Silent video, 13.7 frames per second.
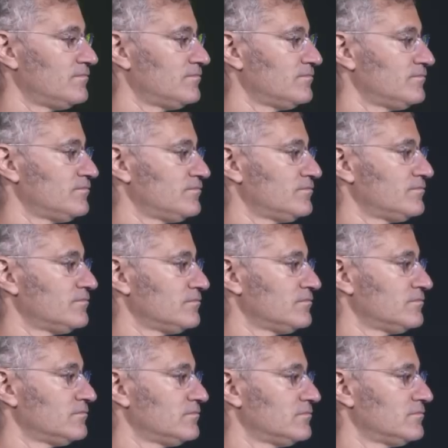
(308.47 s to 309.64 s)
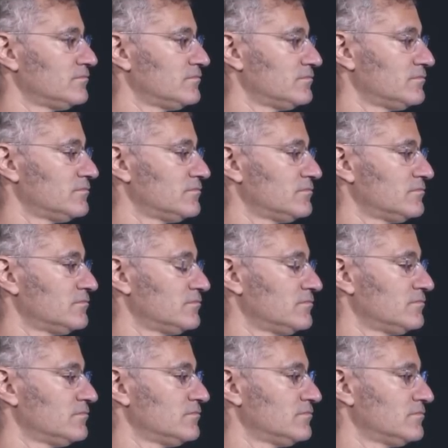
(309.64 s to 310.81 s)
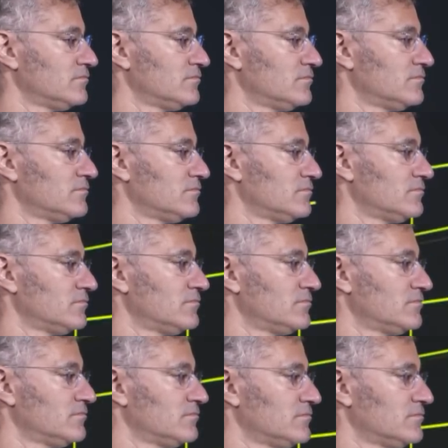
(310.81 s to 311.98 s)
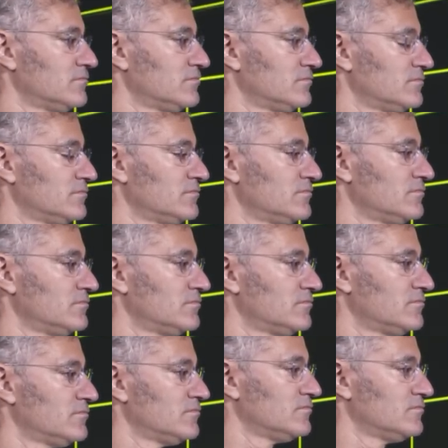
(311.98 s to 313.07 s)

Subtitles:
(silent)